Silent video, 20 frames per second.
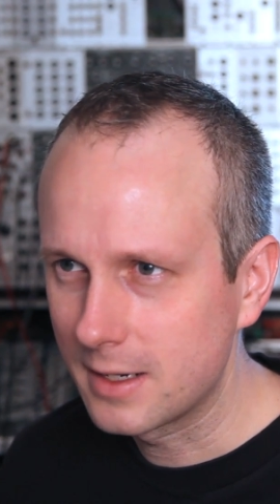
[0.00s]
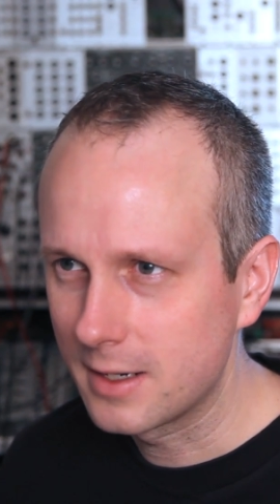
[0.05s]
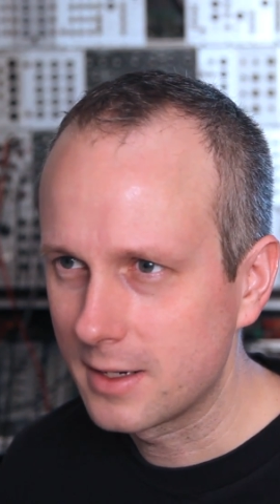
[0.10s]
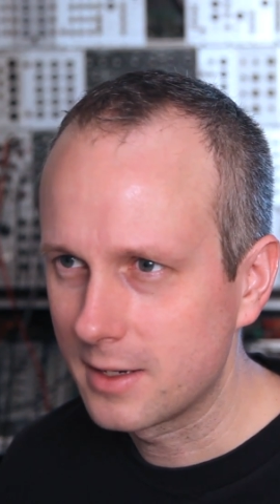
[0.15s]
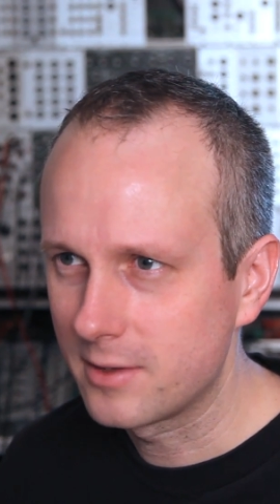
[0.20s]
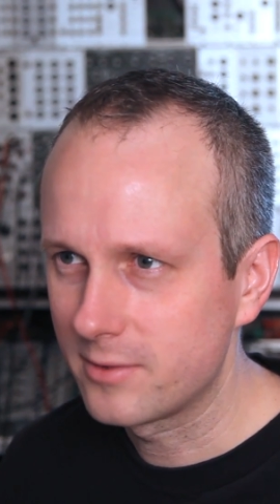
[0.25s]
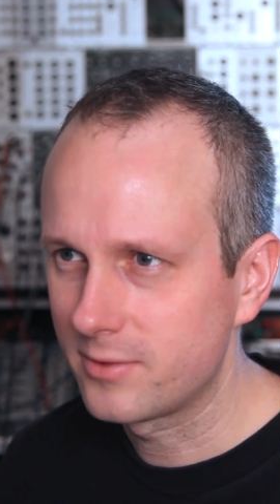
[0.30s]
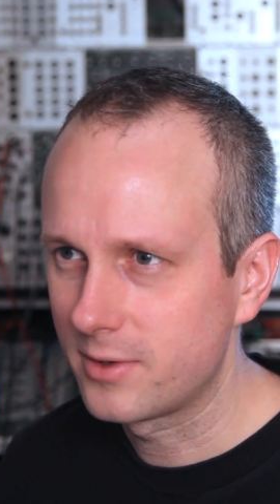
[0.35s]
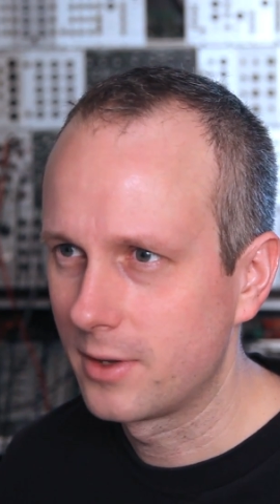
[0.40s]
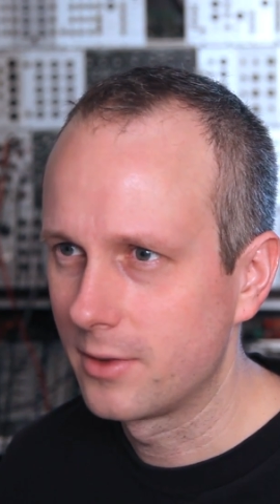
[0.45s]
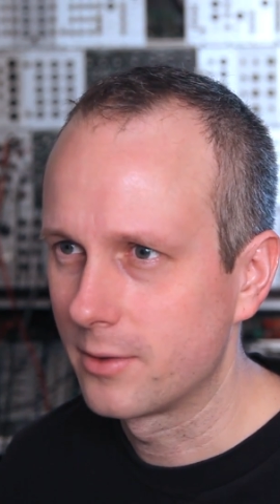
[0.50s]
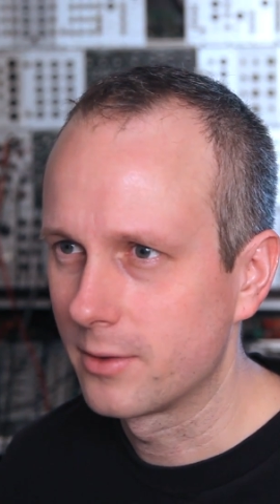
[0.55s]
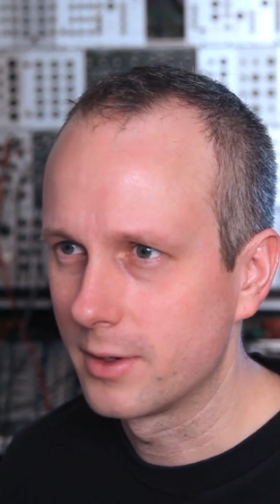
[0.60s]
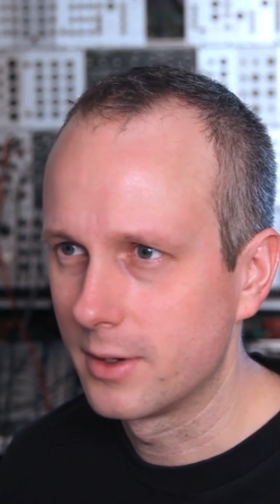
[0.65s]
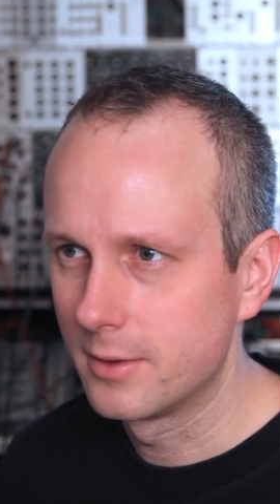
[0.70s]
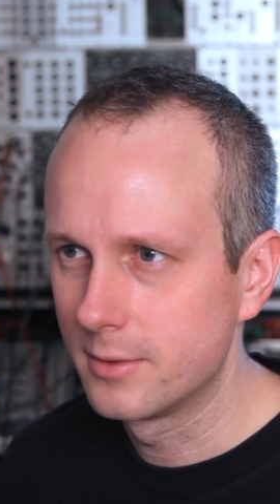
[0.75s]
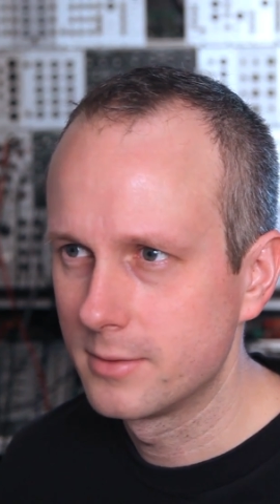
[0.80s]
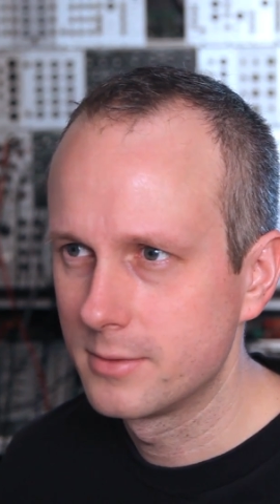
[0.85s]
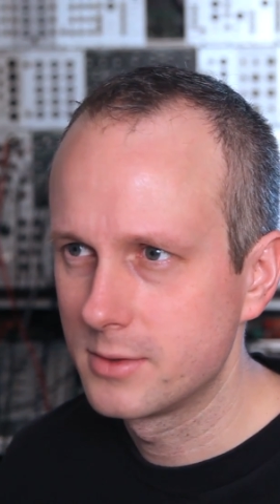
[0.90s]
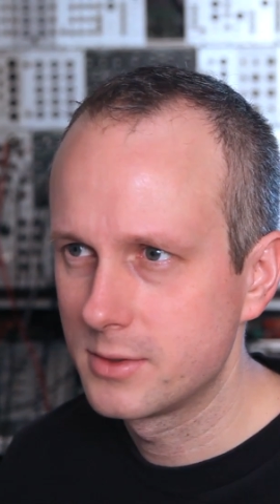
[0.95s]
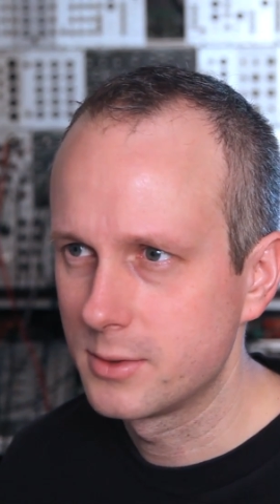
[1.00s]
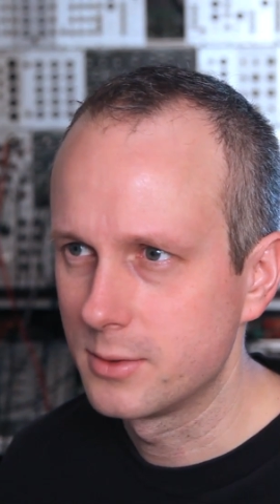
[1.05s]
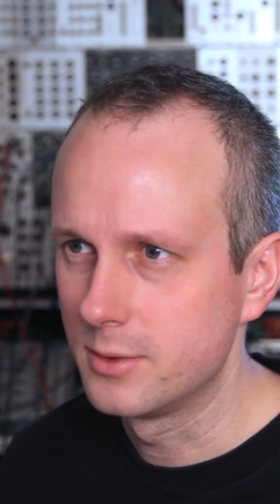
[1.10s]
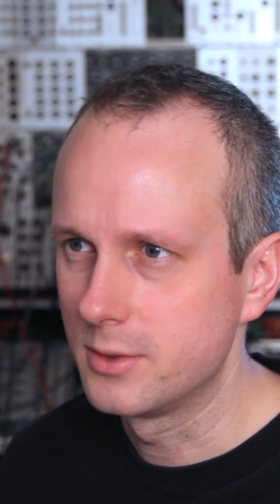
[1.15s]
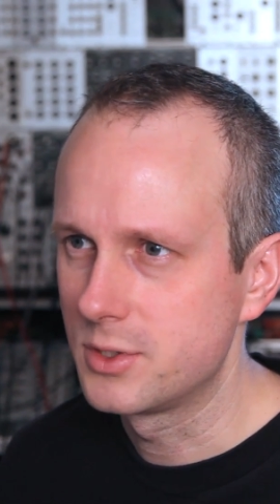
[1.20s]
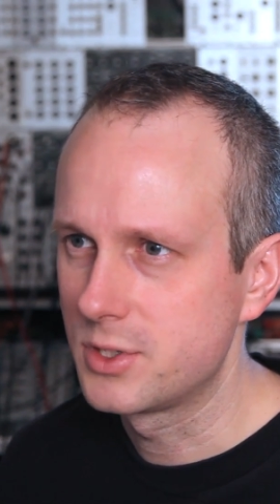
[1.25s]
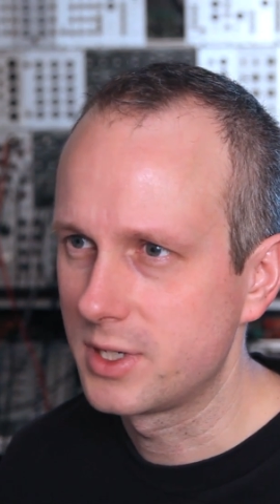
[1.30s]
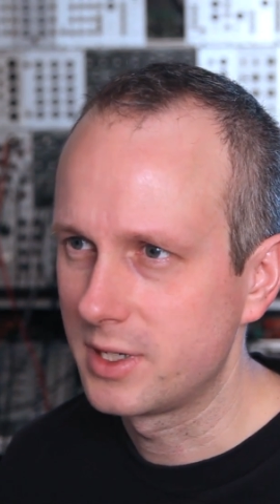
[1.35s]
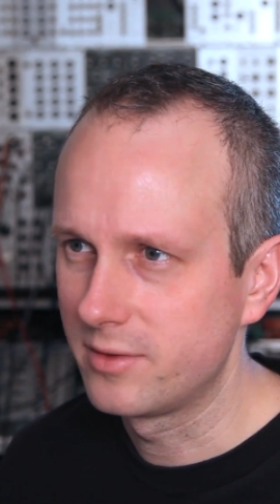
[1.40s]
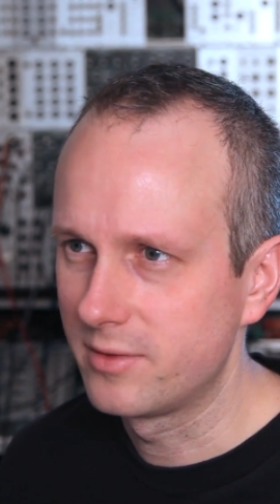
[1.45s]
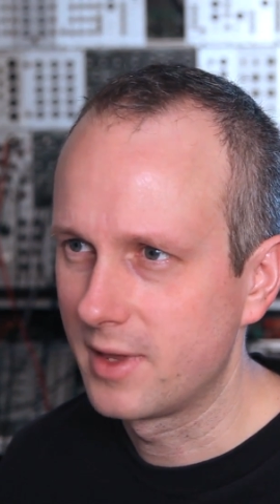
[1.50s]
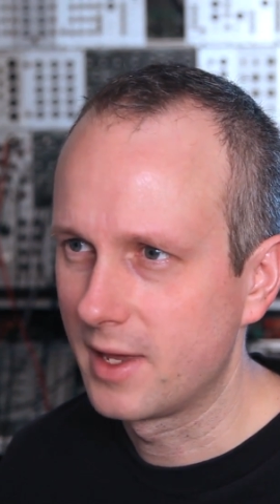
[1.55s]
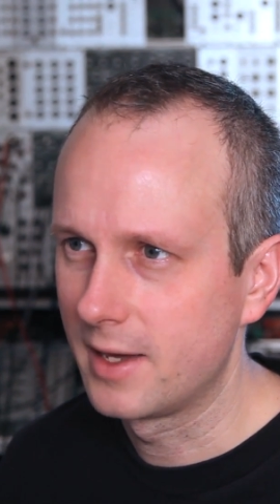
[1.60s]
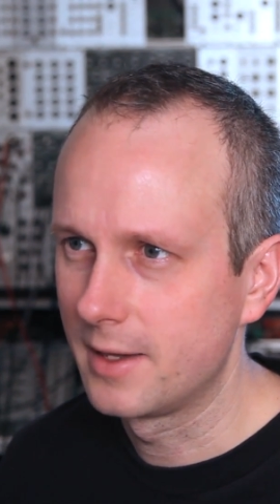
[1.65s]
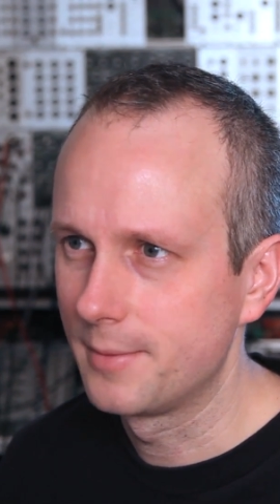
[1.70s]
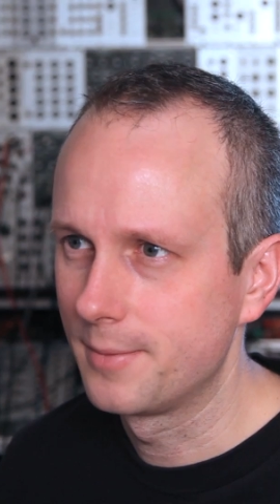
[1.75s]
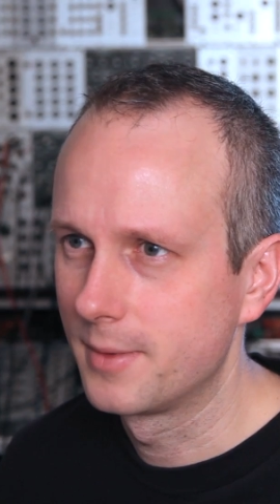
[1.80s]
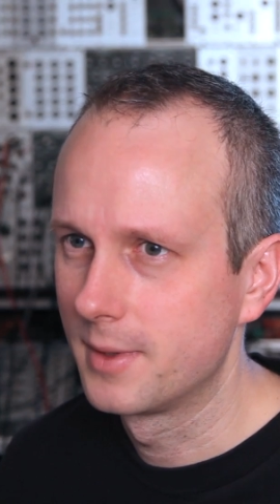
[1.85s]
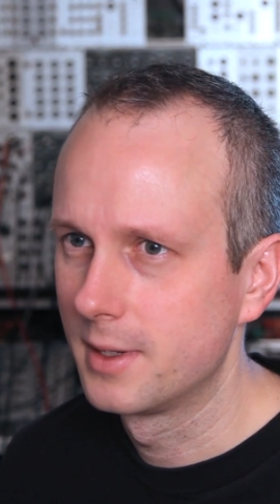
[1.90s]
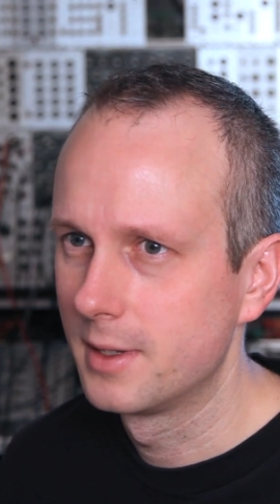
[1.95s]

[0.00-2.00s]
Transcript: enough on their own to achieve that.